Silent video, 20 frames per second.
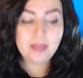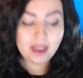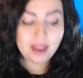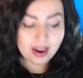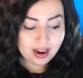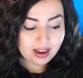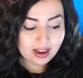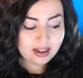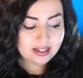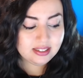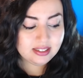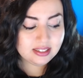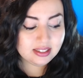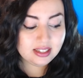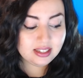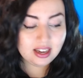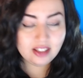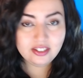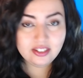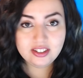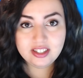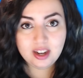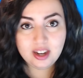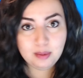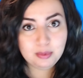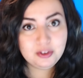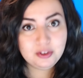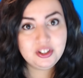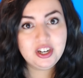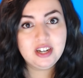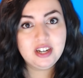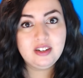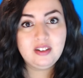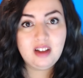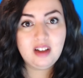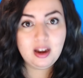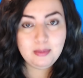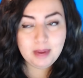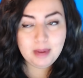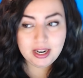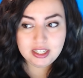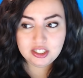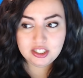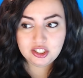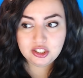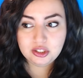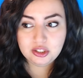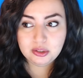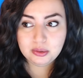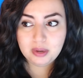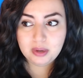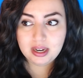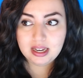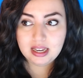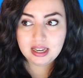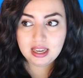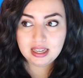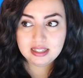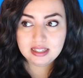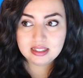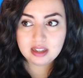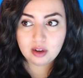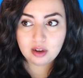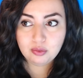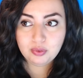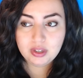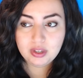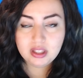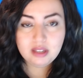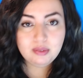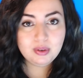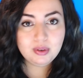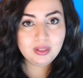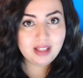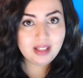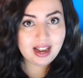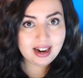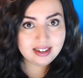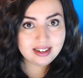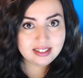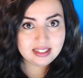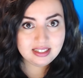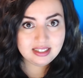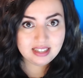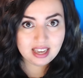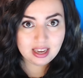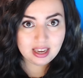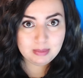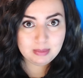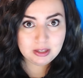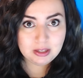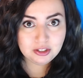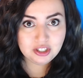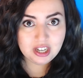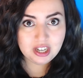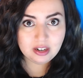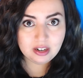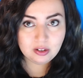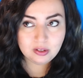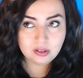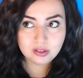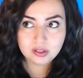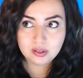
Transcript: And the other type of channel I might do is a really relaxing gaming channel.